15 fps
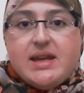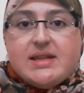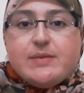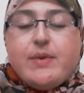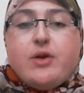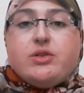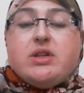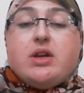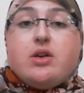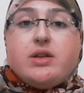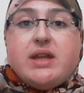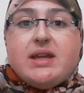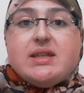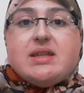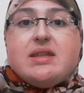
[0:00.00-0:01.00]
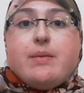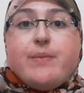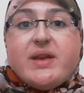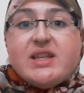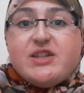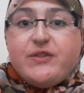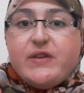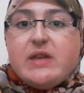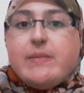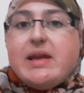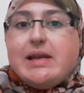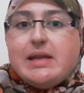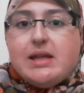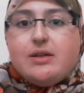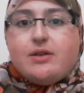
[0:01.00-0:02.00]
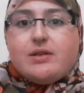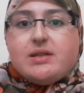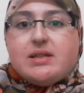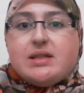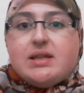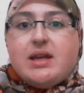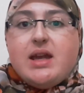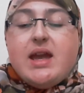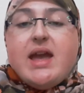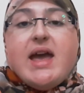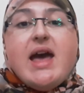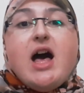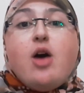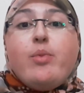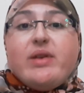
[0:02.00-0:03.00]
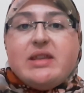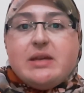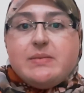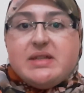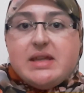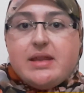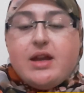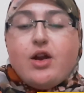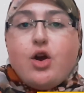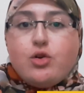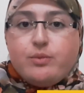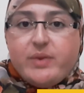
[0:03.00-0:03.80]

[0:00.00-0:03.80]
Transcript: is about connecting the best female leaders, helping them see their own